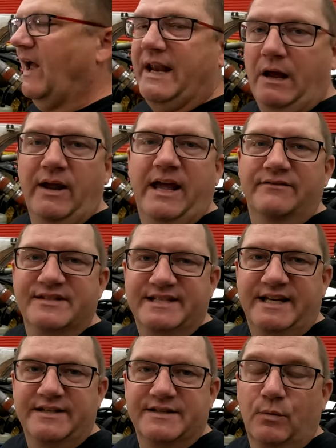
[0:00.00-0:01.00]
now I have
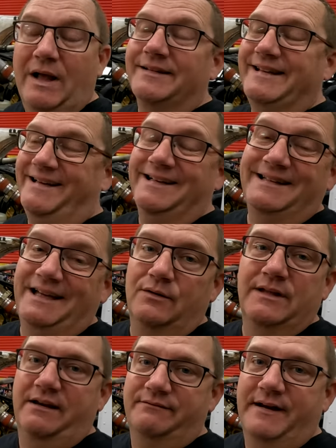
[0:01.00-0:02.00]
6. Well, technically I
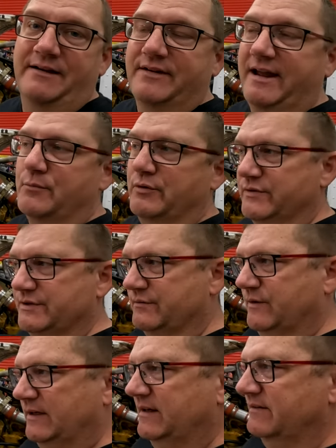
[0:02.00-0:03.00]
only have 5 cab overs
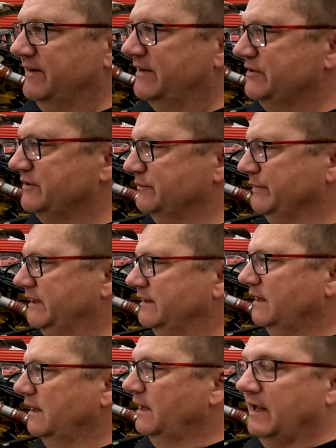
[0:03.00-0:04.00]
and 1 conventional, but
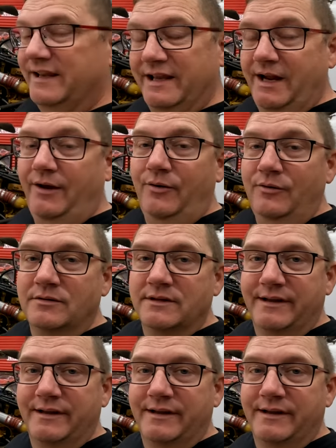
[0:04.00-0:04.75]
you know,